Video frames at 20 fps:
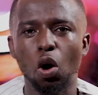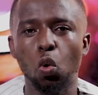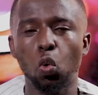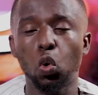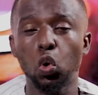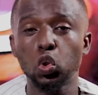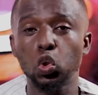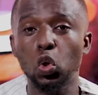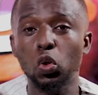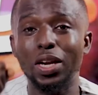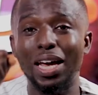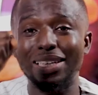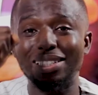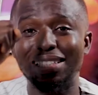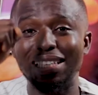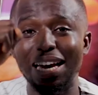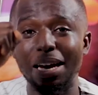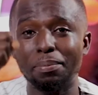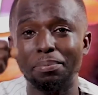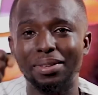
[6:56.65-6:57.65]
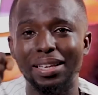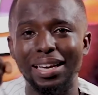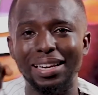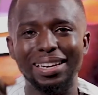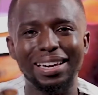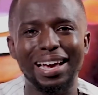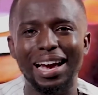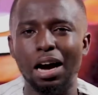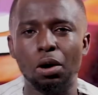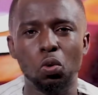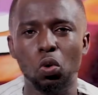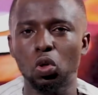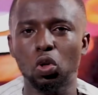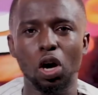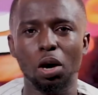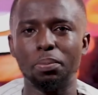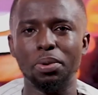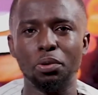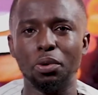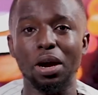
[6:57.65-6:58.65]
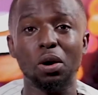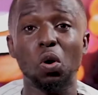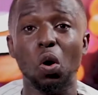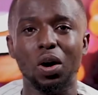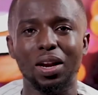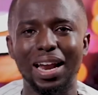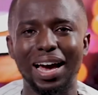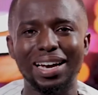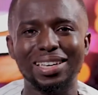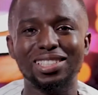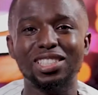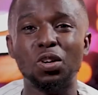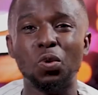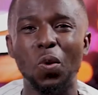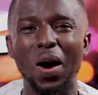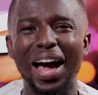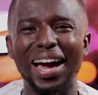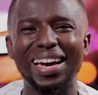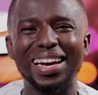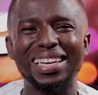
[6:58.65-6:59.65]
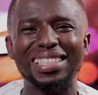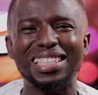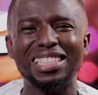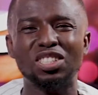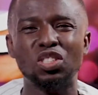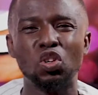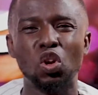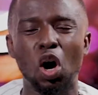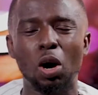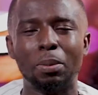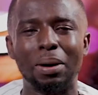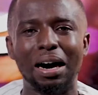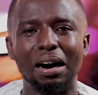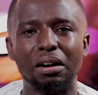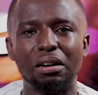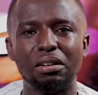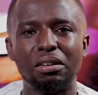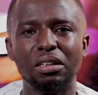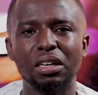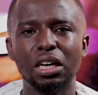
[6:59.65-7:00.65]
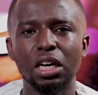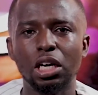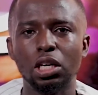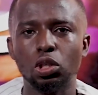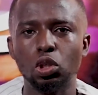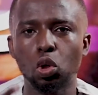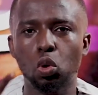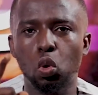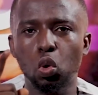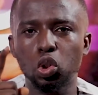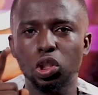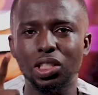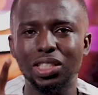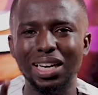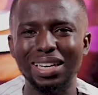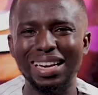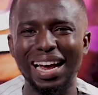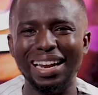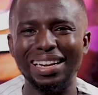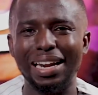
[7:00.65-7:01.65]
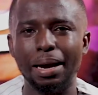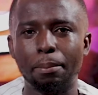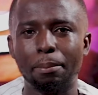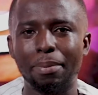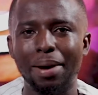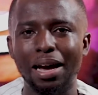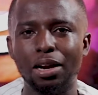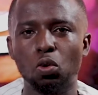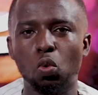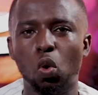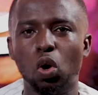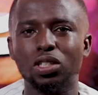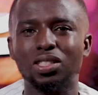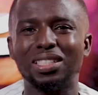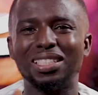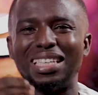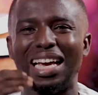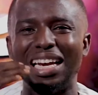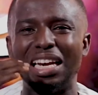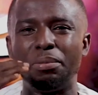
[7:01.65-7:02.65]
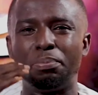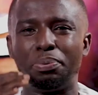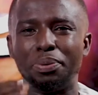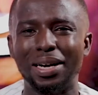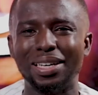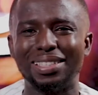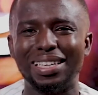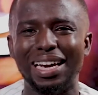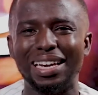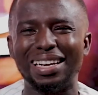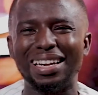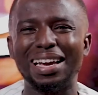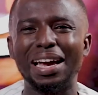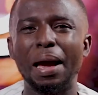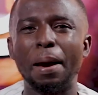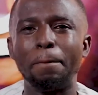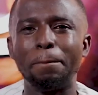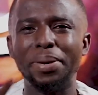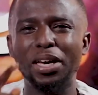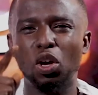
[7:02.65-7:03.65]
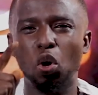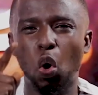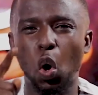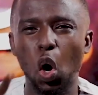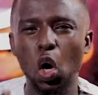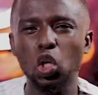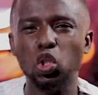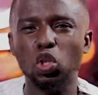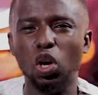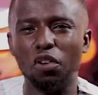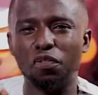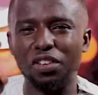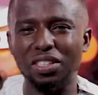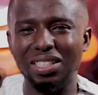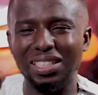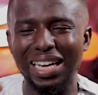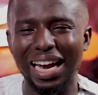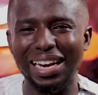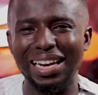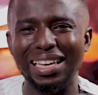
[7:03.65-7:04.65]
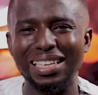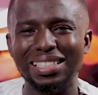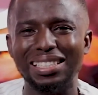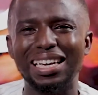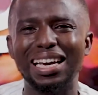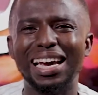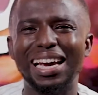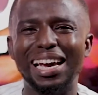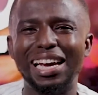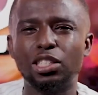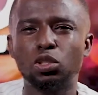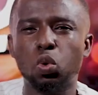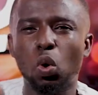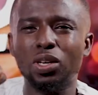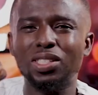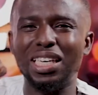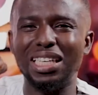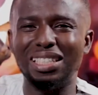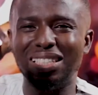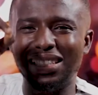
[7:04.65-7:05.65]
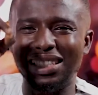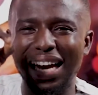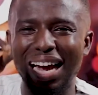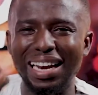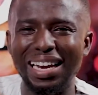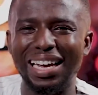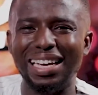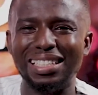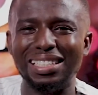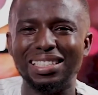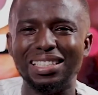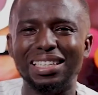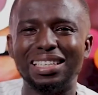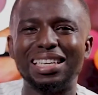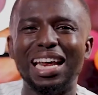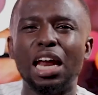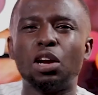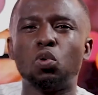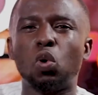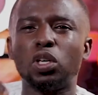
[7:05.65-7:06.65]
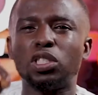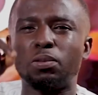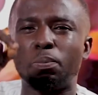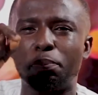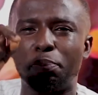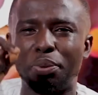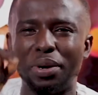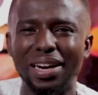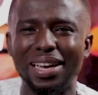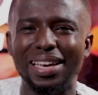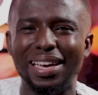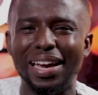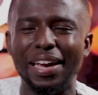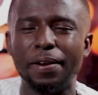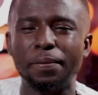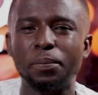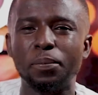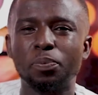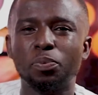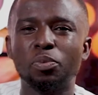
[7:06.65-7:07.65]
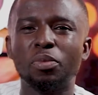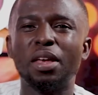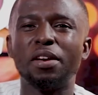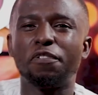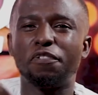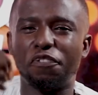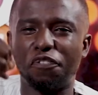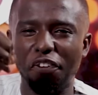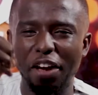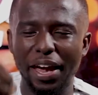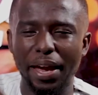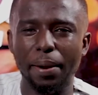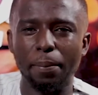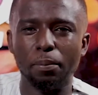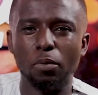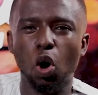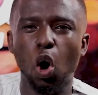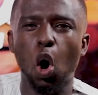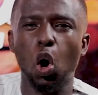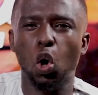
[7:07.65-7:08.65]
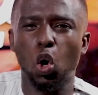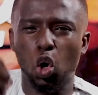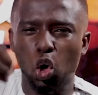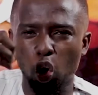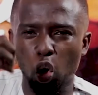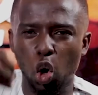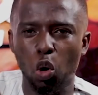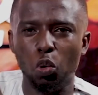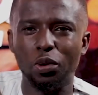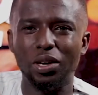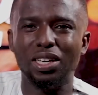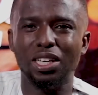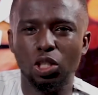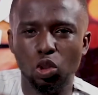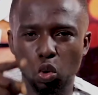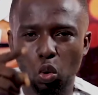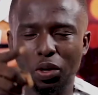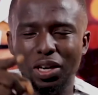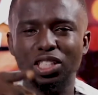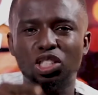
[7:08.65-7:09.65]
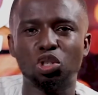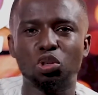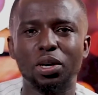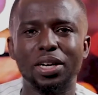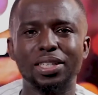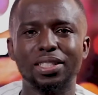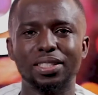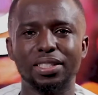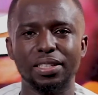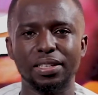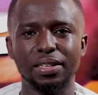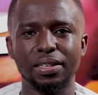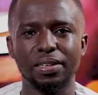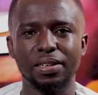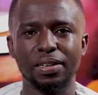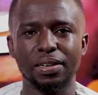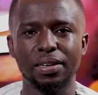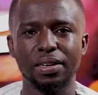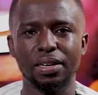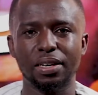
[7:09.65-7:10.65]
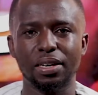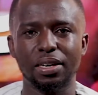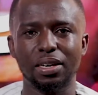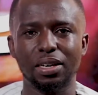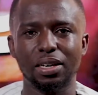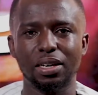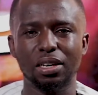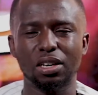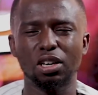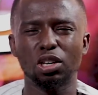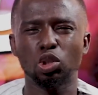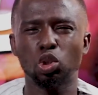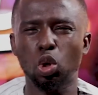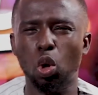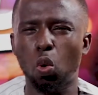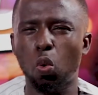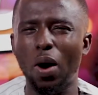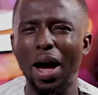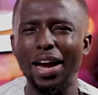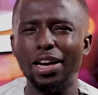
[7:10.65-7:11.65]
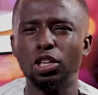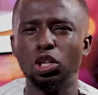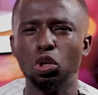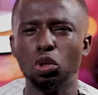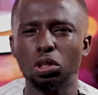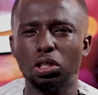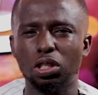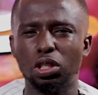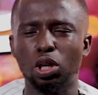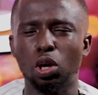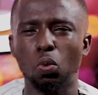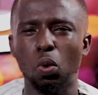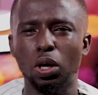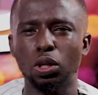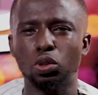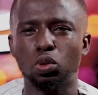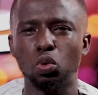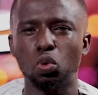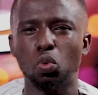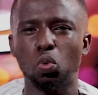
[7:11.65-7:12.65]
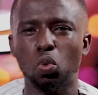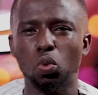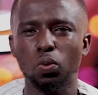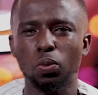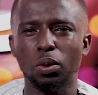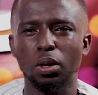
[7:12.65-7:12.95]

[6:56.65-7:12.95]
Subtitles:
will do the same thing and will not be recognized. Why? It is normal. You could see that man was celebrated because of his challenge. It was his challenge that was bringing fame or glory to his strength. So why do you still want to,